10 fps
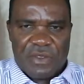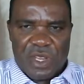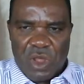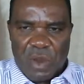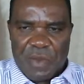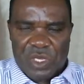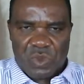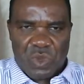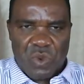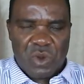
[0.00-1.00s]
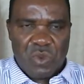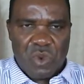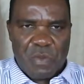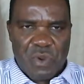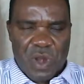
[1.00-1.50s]
the numbers we want,
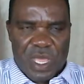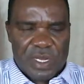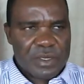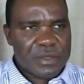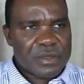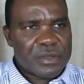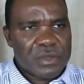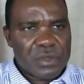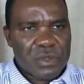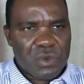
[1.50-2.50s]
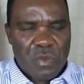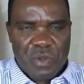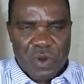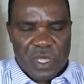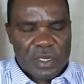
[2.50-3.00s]
we'll pull it. We'll
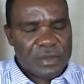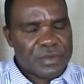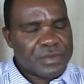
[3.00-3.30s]
pull it.